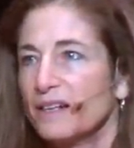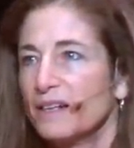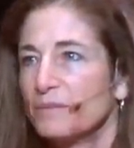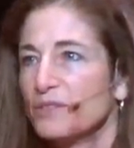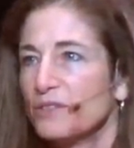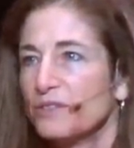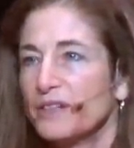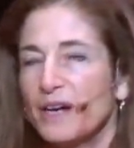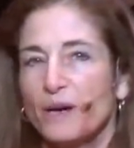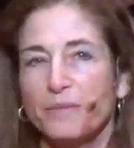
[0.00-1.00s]
I'm
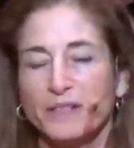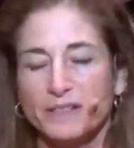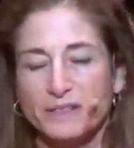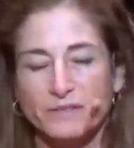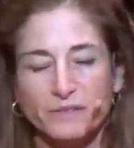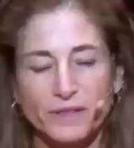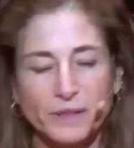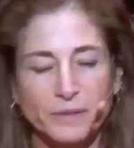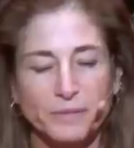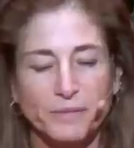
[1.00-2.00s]
serving happiness and
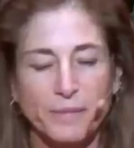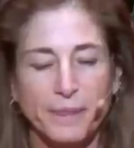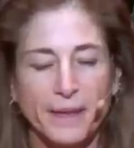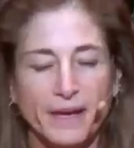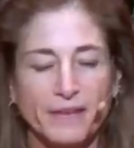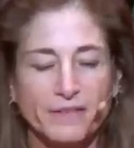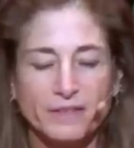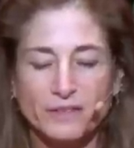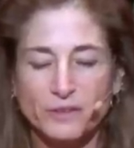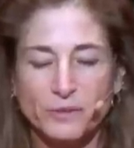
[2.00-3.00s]
freedom? And
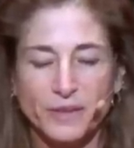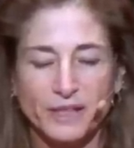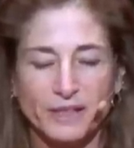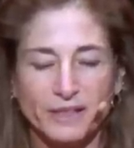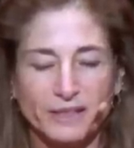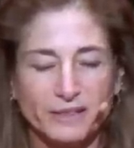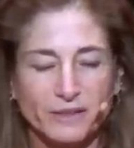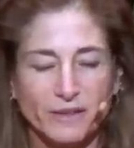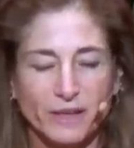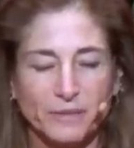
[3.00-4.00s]
this is the way he
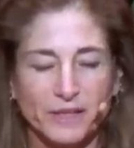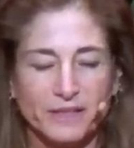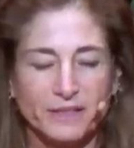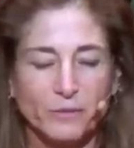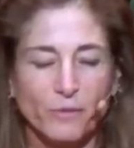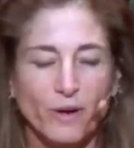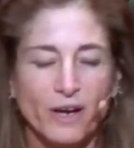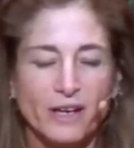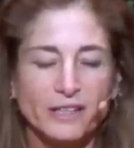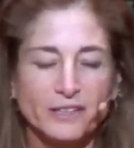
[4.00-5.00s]
described it. He said,
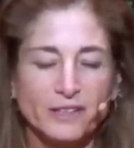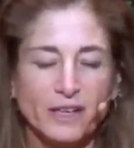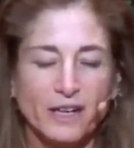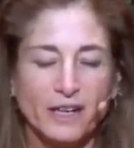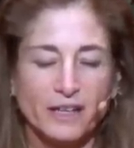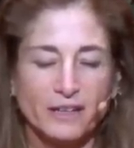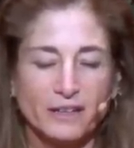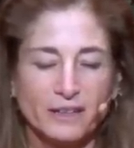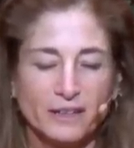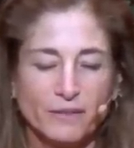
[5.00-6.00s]
why should I,
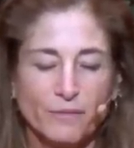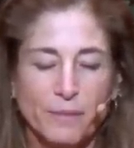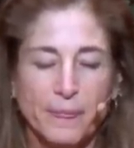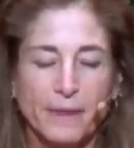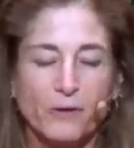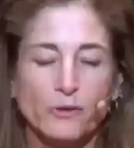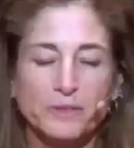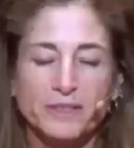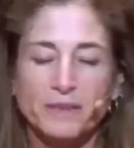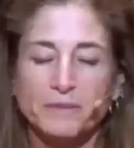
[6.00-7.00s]
who am
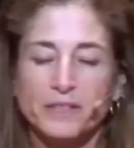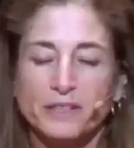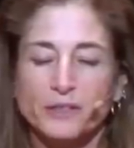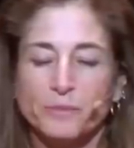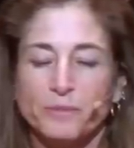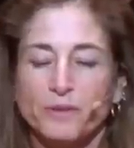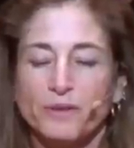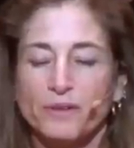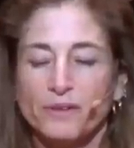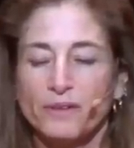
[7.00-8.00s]
subject to
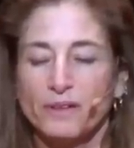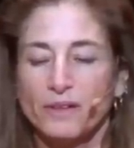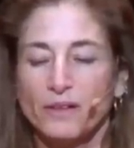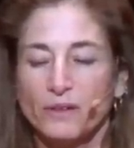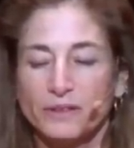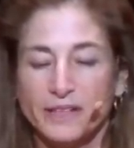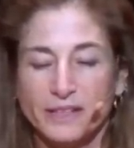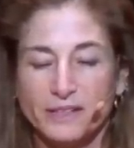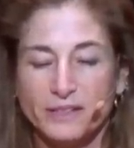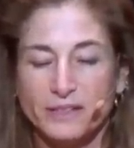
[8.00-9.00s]
birth, old
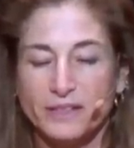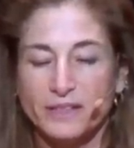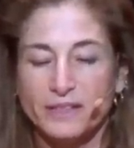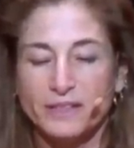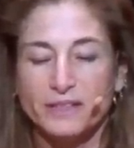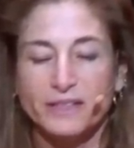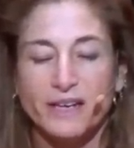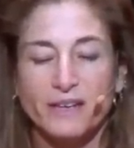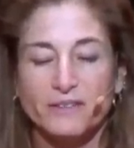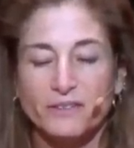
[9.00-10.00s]
age and sickness,
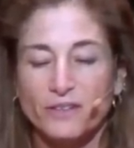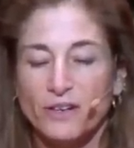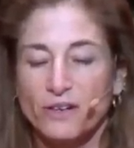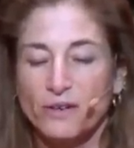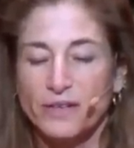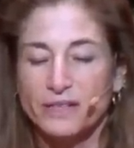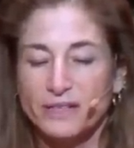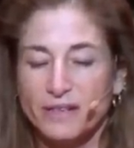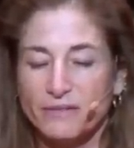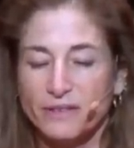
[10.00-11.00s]
death, sorrow, and
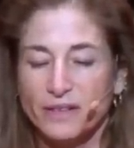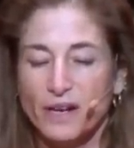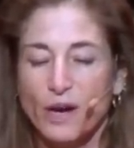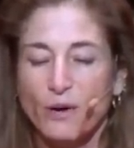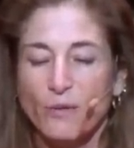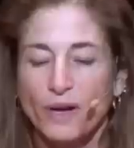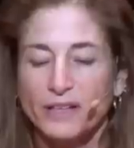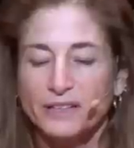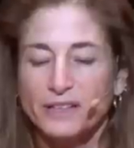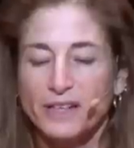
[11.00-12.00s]
suffering,
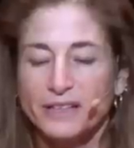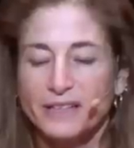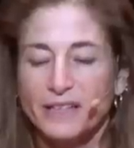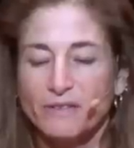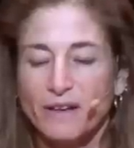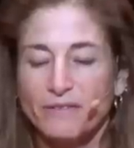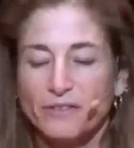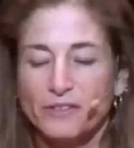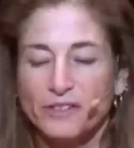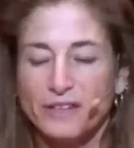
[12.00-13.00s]
why should I take
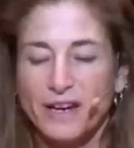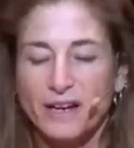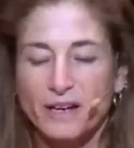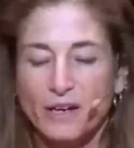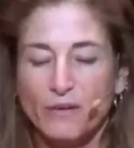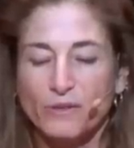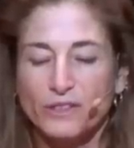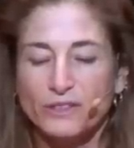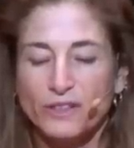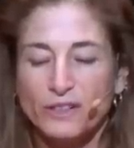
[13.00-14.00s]
refuge in that
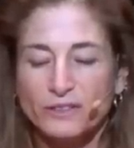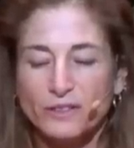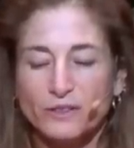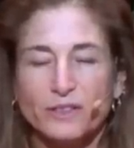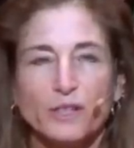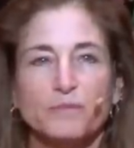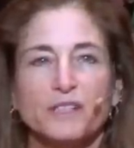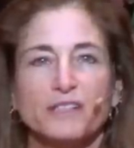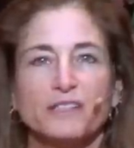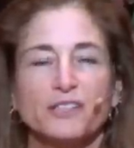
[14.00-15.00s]
which is also
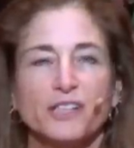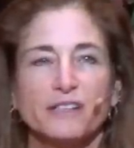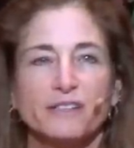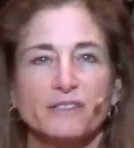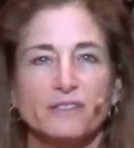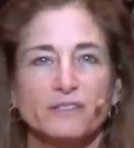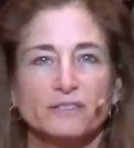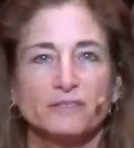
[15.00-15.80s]
subject to change?